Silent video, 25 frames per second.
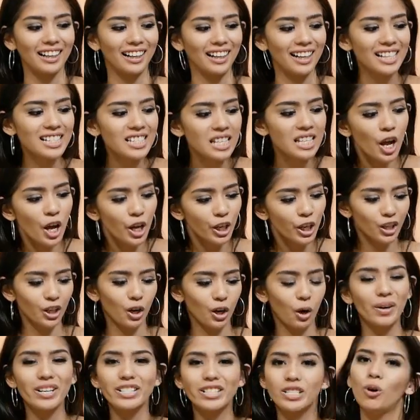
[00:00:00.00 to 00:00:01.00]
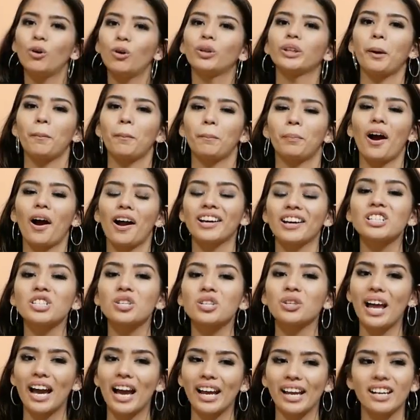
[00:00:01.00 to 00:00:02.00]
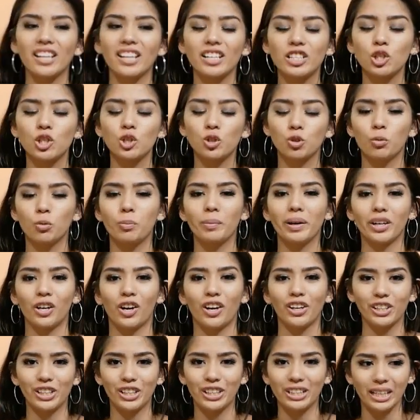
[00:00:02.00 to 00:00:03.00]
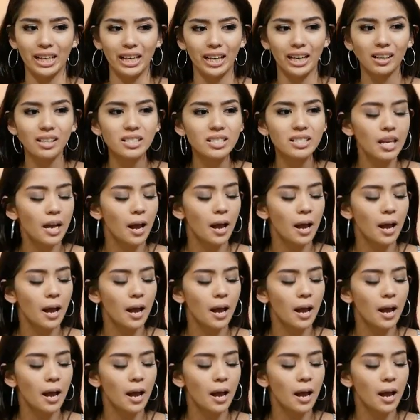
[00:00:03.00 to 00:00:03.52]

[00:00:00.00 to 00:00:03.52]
us, you're always holding products, so lagi nagzo-zoom in on your nails.